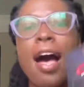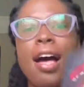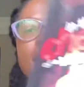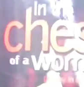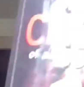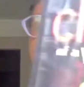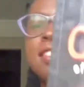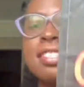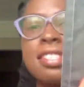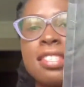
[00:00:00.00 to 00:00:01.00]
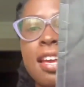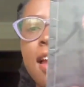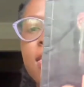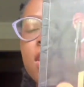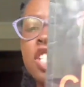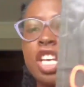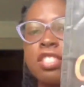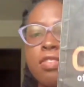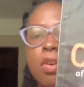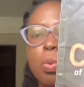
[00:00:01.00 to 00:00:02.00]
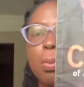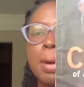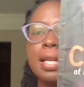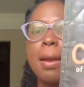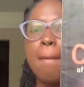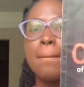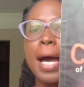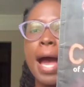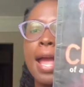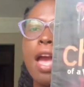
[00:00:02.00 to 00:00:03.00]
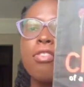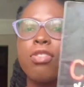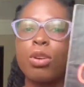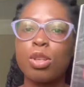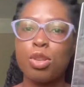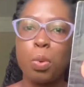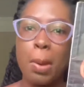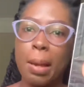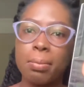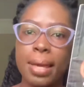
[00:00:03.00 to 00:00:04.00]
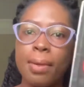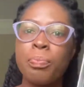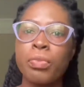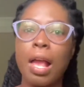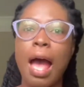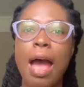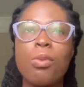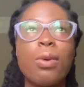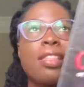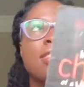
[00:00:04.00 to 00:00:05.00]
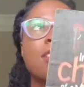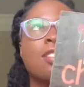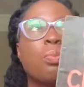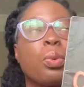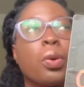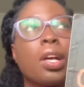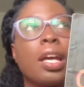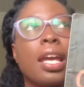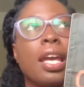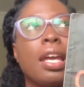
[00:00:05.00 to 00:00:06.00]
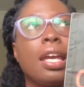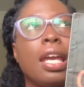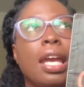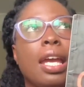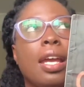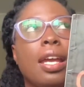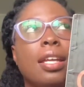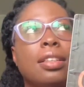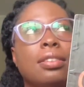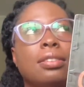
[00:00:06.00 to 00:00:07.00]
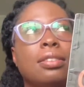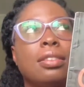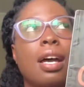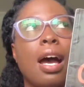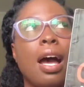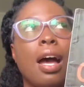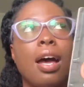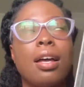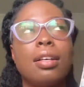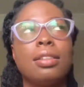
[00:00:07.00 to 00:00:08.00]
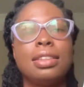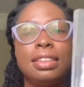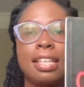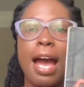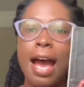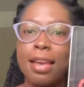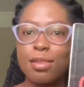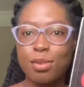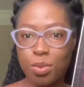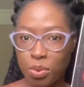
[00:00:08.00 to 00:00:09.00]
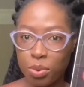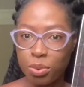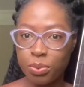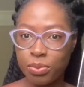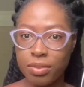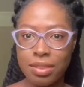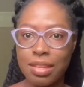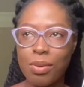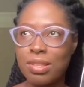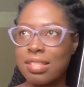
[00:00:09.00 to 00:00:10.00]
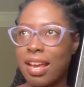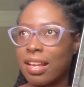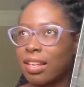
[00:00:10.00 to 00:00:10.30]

this, In the Chest of a Woman by Efo. I read this book in senior high school. That was like